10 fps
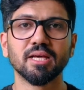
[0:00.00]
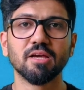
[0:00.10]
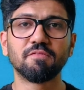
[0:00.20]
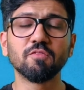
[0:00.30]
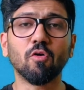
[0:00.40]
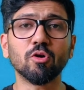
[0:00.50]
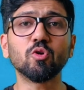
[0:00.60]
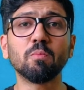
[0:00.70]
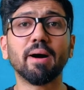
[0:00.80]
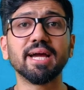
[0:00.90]
If you want
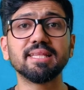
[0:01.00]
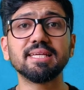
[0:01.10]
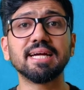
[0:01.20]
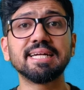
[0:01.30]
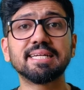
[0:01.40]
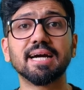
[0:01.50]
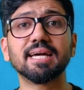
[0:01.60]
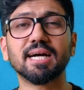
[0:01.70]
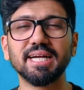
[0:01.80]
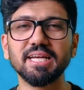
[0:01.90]
to buy the
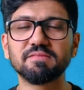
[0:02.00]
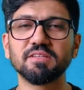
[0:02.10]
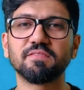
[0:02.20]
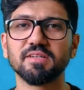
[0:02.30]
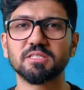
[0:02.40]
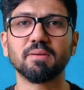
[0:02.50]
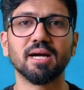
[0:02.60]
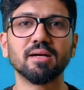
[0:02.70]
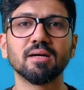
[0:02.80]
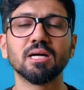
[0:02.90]
entire IDFC First
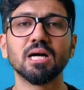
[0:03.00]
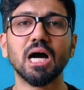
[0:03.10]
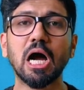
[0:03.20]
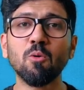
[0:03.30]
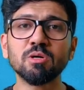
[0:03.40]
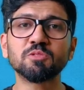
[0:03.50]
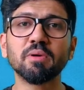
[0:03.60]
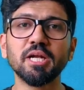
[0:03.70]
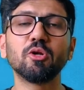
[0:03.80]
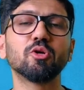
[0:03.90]
Bank, how much
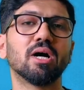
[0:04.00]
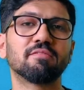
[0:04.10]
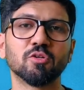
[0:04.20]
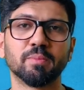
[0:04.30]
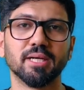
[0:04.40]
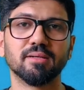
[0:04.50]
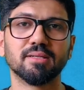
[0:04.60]
money do you have to pay?